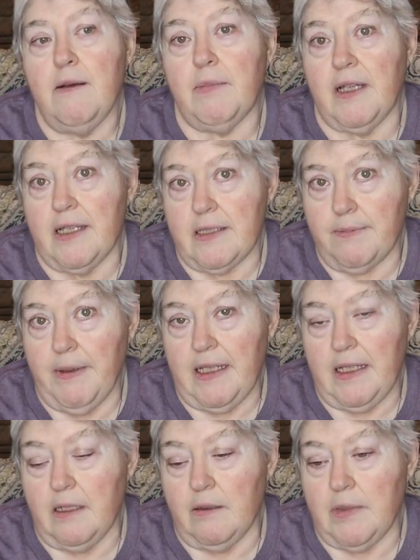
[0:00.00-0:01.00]
plus
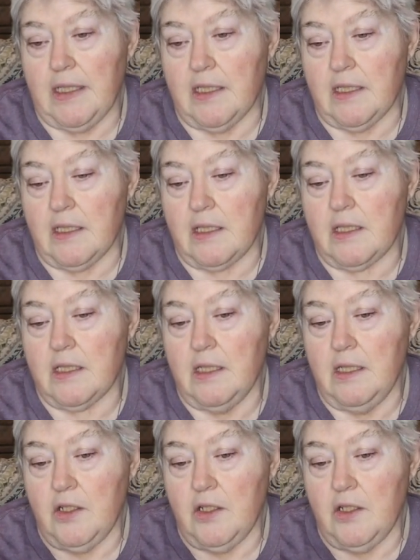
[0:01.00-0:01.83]
paid him his